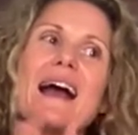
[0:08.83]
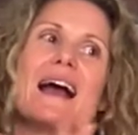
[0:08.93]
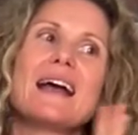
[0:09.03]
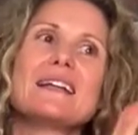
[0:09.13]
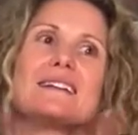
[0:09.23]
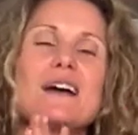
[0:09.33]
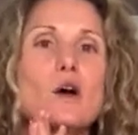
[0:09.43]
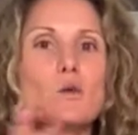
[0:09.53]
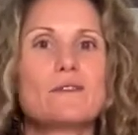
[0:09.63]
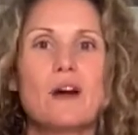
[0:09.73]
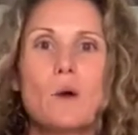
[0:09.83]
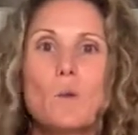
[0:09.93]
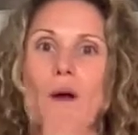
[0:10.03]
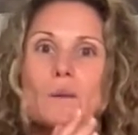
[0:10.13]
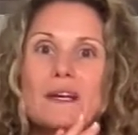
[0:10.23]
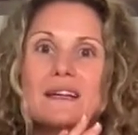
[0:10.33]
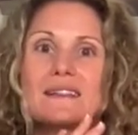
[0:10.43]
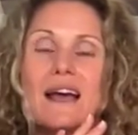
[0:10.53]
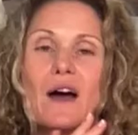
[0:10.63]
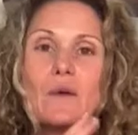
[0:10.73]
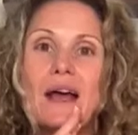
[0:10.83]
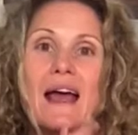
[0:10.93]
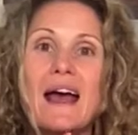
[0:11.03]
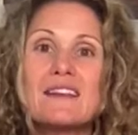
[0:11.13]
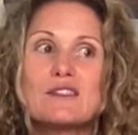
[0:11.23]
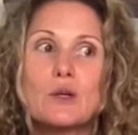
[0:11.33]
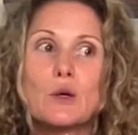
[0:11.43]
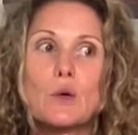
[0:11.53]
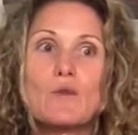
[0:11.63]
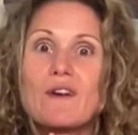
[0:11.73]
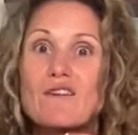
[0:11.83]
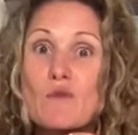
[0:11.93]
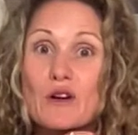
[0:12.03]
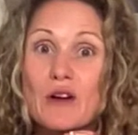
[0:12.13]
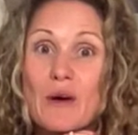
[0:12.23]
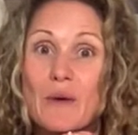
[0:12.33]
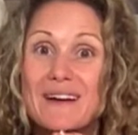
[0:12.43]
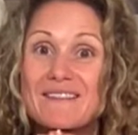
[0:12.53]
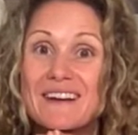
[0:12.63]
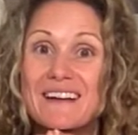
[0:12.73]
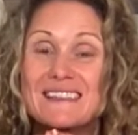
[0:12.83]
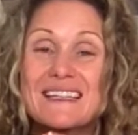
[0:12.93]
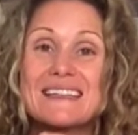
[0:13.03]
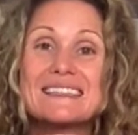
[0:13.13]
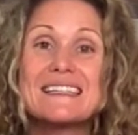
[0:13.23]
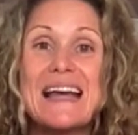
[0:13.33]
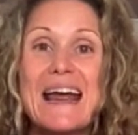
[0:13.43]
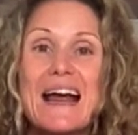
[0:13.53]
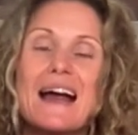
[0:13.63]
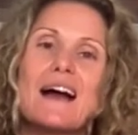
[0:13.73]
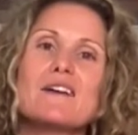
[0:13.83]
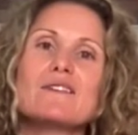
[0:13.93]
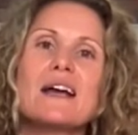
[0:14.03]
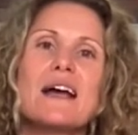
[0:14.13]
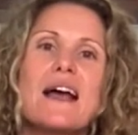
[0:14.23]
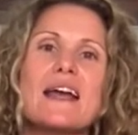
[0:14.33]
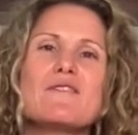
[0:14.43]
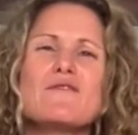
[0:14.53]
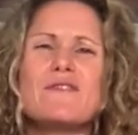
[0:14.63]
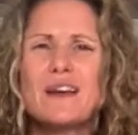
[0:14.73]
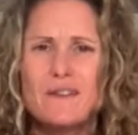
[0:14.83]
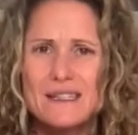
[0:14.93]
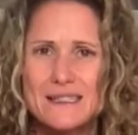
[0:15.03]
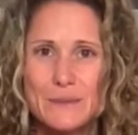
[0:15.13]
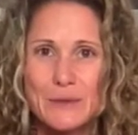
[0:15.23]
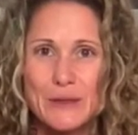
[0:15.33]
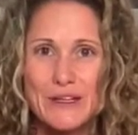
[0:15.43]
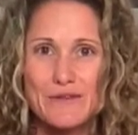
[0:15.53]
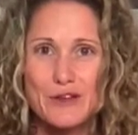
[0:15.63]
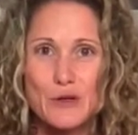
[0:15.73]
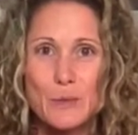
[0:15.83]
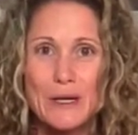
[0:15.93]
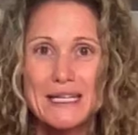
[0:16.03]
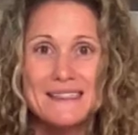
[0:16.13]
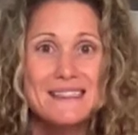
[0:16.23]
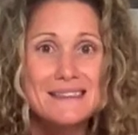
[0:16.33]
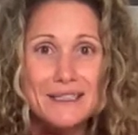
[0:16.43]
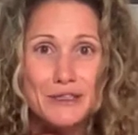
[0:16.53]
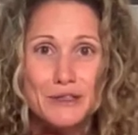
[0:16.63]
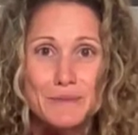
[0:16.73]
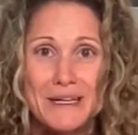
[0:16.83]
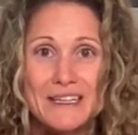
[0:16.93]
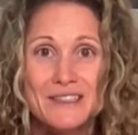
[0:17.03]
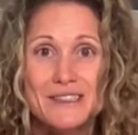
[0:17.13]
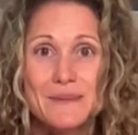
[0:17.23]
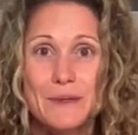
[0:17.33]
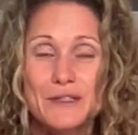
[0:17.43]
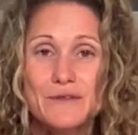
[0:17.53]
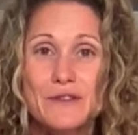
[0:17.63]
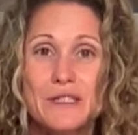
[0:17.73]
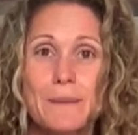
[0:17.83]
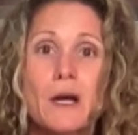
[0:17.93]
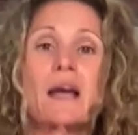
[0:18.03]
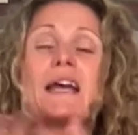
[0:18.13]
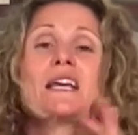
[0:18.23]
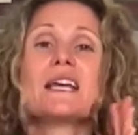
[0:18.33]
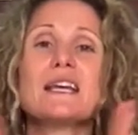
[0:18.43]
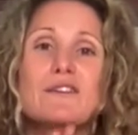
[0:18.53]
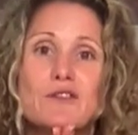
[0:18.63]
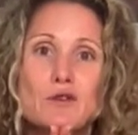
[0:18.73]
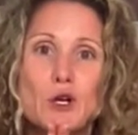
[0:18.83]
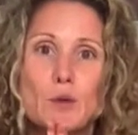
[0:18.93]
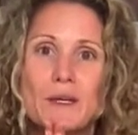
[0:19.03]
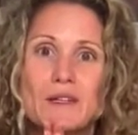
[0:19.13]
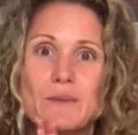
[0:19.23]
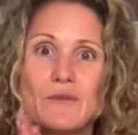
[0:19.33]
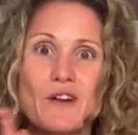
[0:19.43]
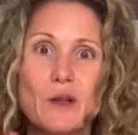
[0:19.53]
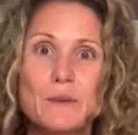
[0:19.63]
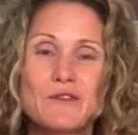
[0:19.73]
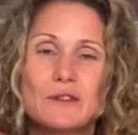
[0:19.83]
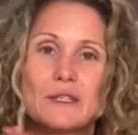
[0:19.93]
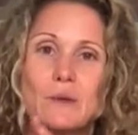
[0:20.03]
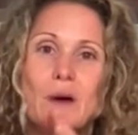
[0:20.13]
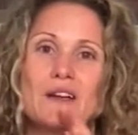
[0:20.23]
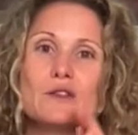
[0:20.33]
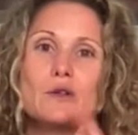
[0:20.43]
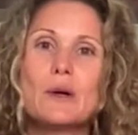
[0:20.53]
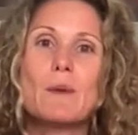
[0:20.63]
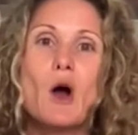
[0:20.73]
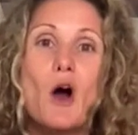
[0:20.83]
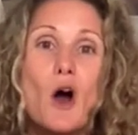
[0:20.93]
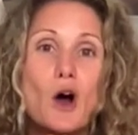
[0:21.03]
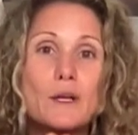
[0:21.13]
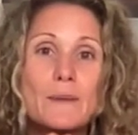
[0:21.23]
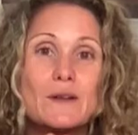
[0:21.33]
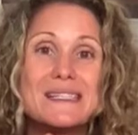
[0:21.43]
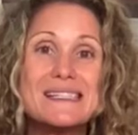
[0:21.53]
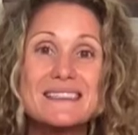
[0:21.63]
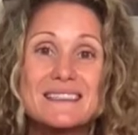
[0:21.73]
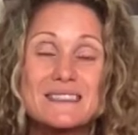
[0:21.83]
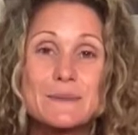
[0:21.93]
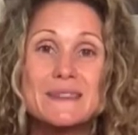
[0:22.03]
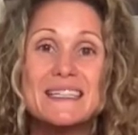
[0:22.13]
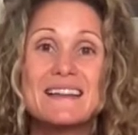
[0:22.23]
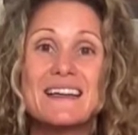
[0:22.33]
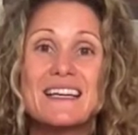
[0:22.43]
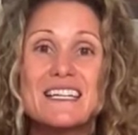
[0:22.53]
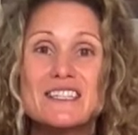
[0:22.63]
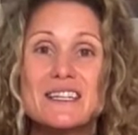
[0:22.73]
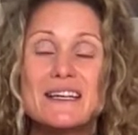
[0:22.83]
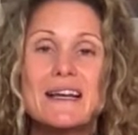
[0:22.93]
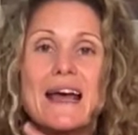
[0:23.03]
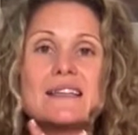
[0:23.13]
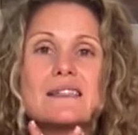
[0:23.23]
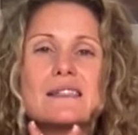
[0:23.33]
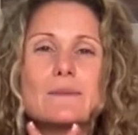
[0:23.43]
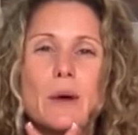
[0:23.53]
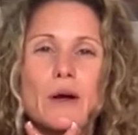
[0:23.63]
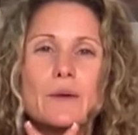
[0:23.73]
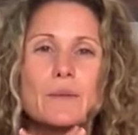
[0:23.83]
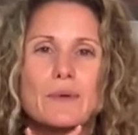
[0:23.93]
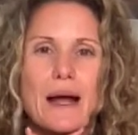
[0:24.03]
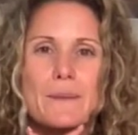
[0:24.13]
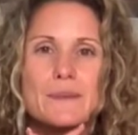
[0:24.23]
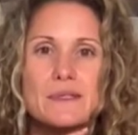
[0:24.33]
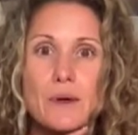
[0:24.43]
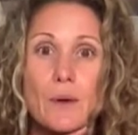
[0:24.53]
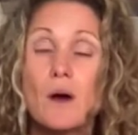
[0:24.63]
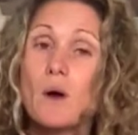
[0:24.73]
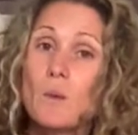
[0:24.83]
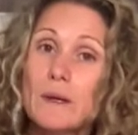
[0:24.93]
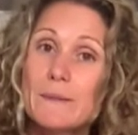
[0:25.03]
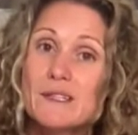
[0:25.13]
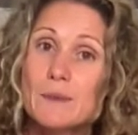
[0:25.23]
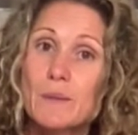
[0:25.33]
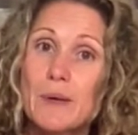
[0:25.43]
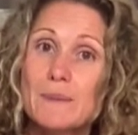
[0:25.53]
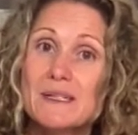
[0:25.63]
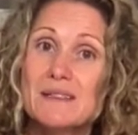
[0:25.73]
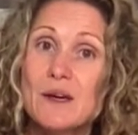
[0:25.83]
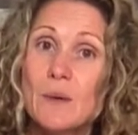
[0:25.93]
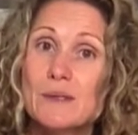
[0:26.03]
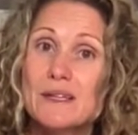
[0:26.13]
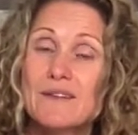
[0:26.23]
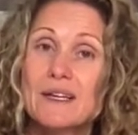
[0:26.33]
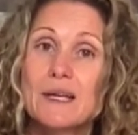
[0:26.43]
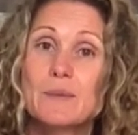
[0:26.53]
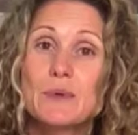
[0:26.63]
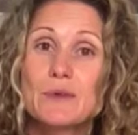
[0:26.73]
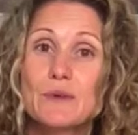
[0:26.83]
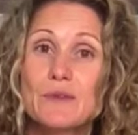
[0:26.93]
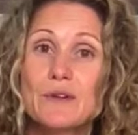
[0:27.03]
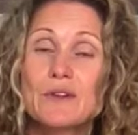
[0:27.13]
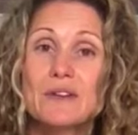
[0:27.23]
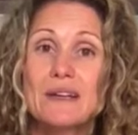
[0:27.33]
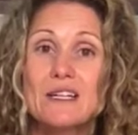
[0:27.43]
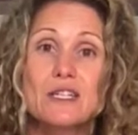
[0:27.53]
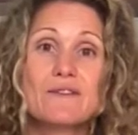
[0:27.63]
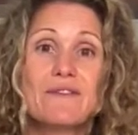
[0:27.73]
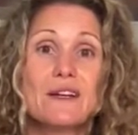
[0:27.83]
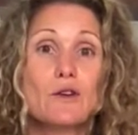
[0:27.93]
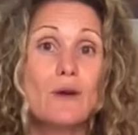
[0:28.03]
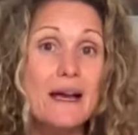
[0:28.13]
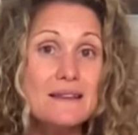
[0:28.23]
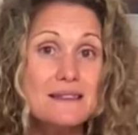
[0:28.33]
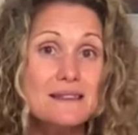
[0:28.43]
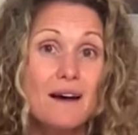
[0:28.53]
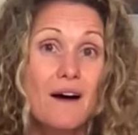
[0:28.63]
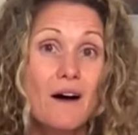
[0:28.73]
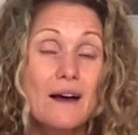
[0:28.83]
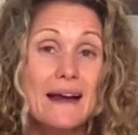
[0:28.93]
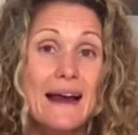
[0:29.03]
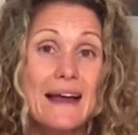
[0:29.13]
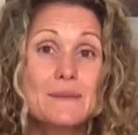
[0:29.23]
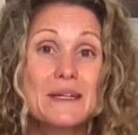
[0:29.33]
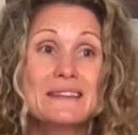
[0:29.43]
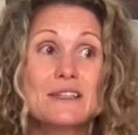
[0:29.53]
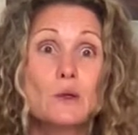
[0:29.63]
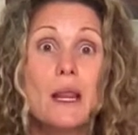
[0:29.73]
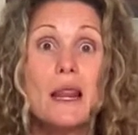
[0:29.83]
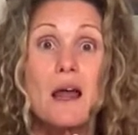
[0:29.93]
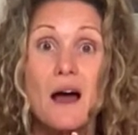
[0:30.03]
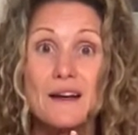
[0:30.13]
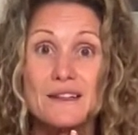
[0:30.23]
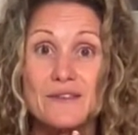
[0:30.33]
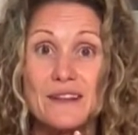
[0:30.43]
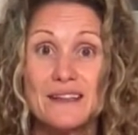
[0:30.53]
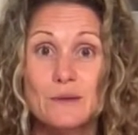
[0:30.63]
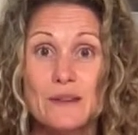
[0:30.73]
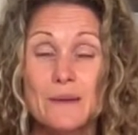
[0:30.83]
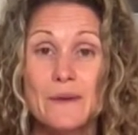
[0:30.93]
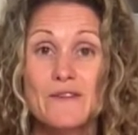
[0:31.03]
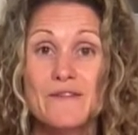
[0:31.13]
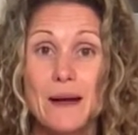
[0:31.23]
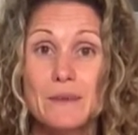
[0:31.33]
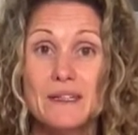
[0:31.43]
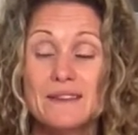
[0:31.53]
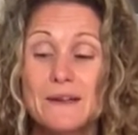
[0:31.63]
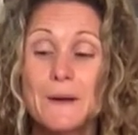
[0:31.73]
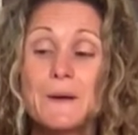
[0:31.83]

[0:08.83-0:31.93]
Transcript: and we've got one week down, so five more to go. Very exciting. Today I have a very simple thing for you, but an essential in my kitchen, especially for summer. If you know me and have been following me for a little while, you know I'm all about systems in the kitchen and smart prep. So, one of my smart preps is always having a beautiful selection of vinaigrettes on hand because I do a lot of different things with them. They're fabulous.